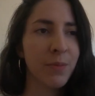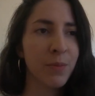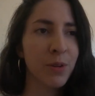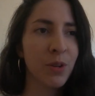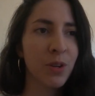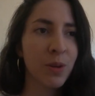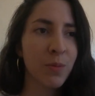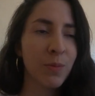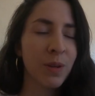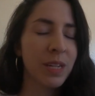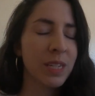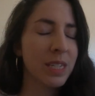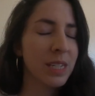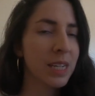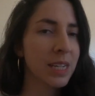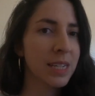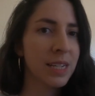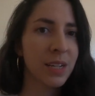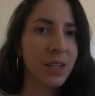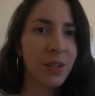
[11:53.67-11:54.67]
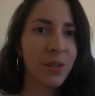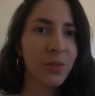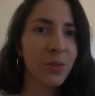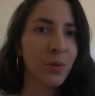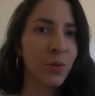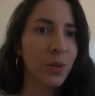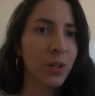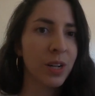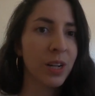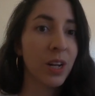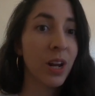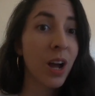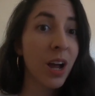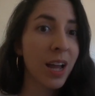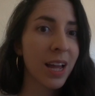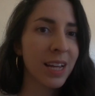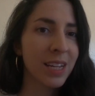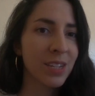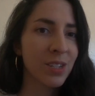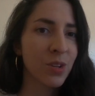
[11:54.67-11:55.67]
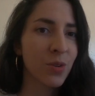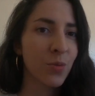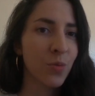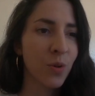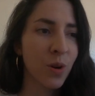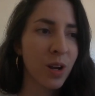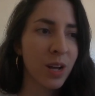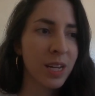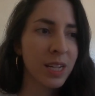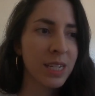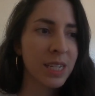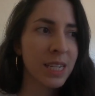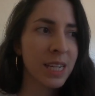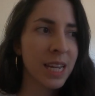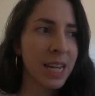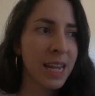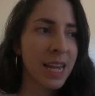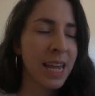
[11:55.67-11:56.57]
You can be as detailed or not as you want,